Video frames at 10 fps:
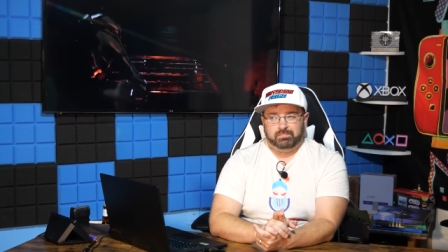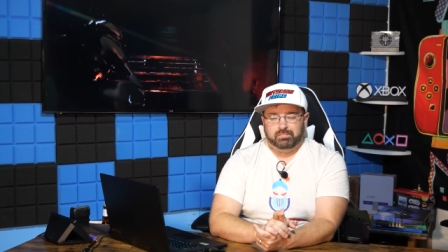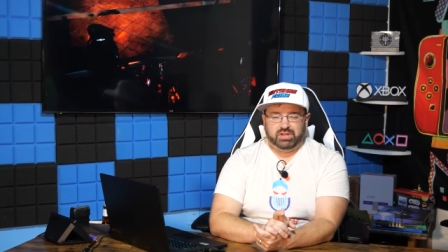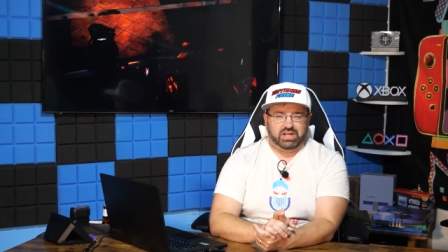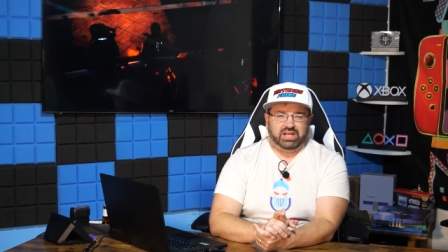
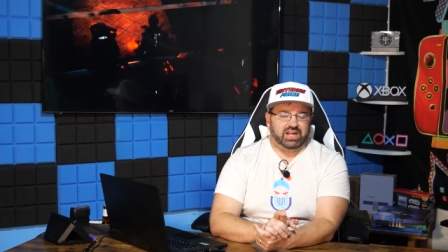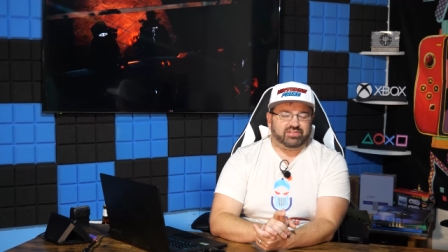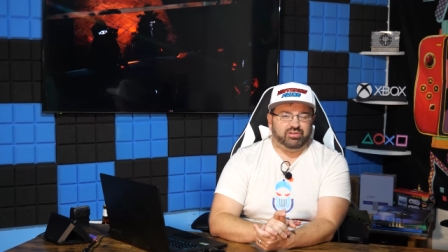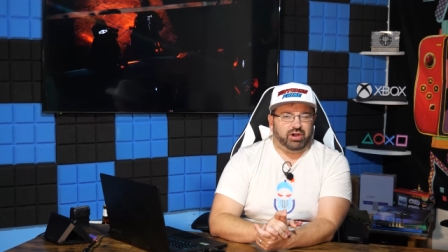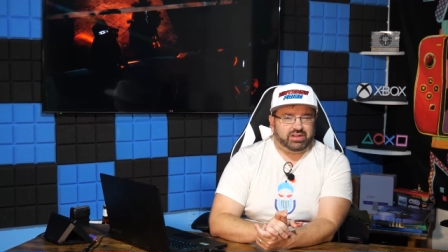Meaning he
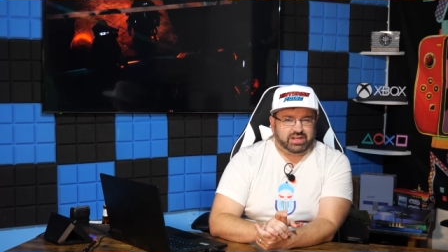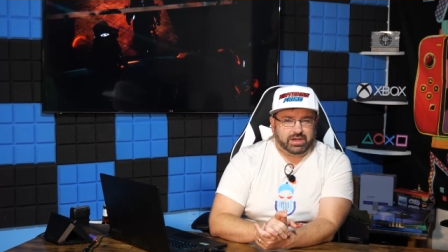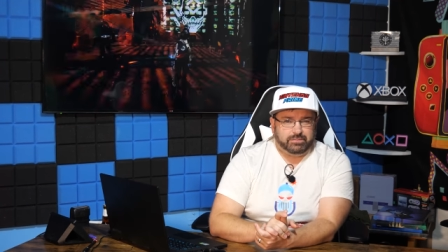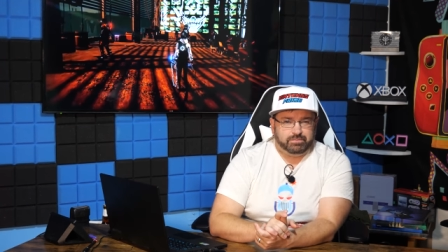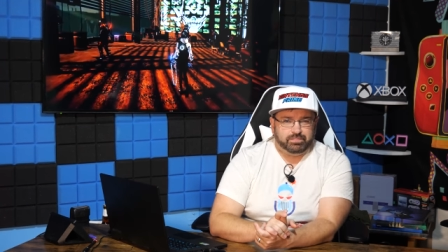has no
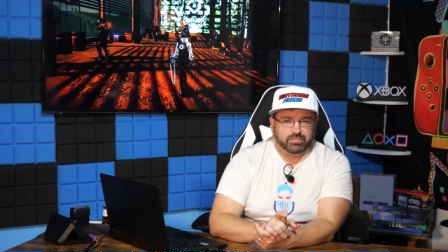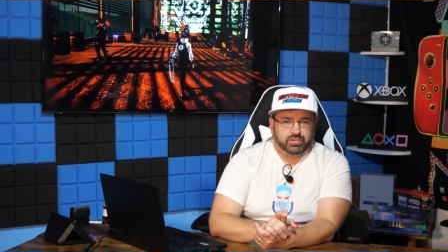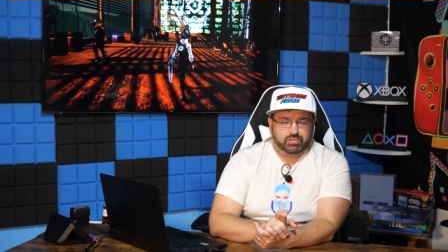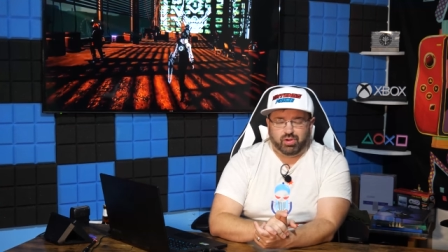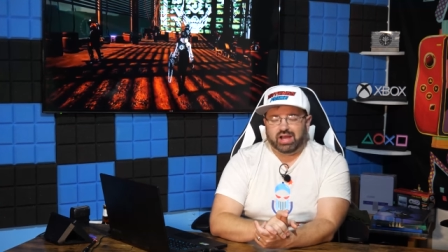idea.
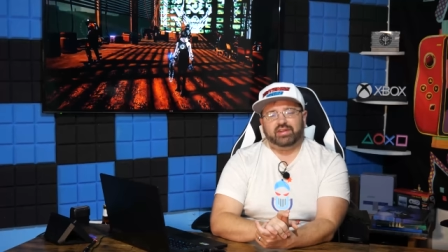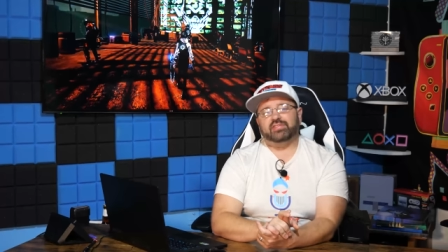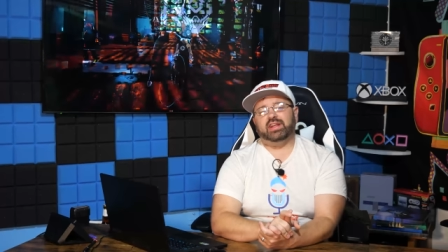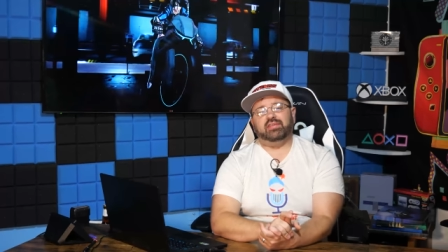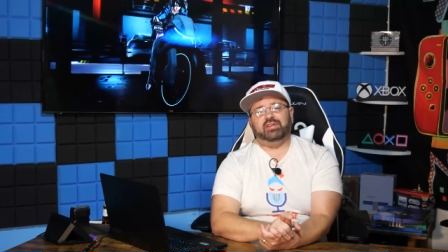Why
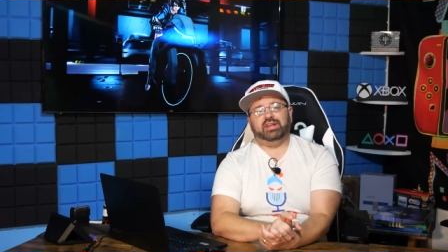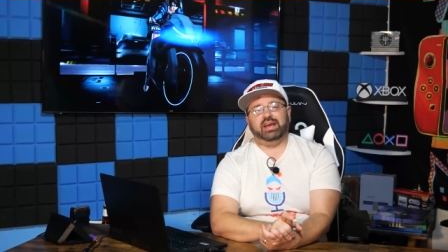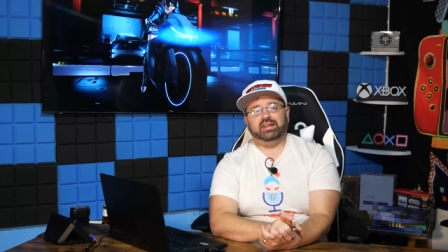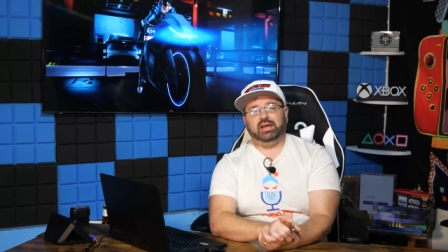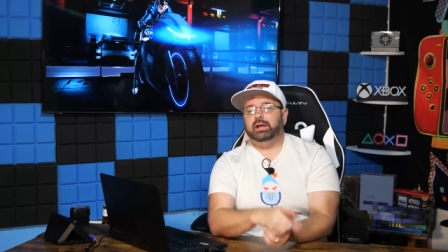doesn't he have any
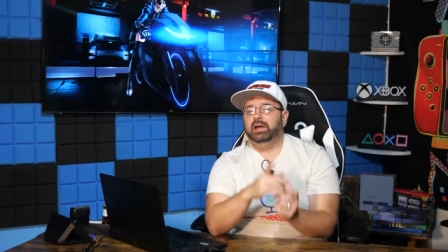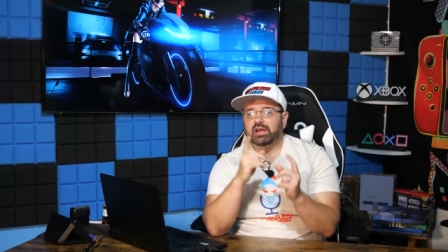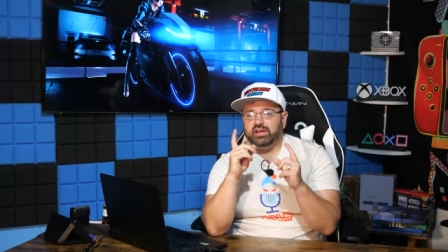idea?